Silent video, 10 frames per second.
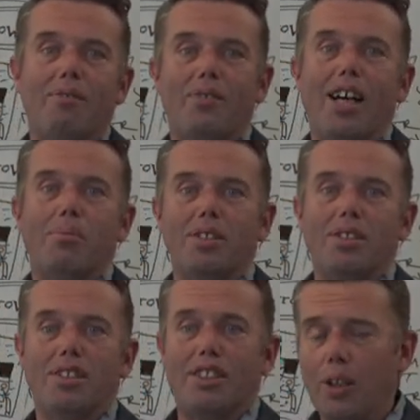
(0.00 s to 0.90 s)
farmers
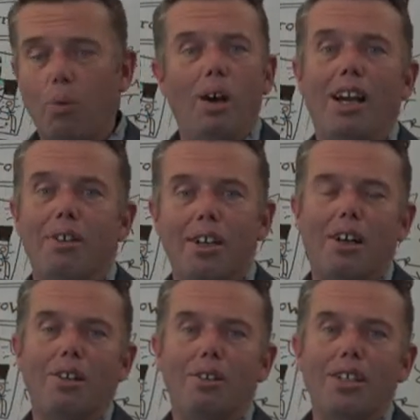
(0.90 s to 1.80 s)
are still wearing the
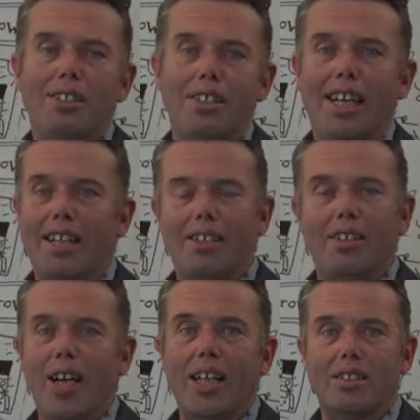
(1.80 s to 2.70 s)
clothing today that
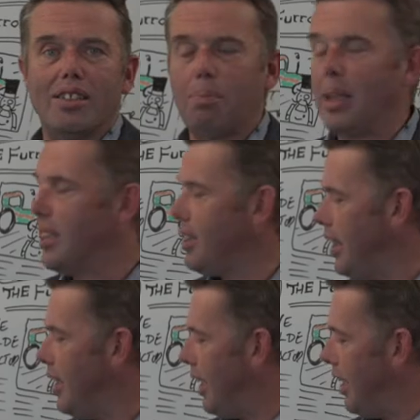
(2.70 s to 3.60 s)
they've had since being a
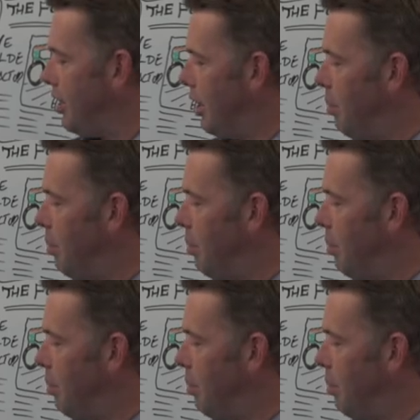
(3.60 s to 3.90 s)
teenager.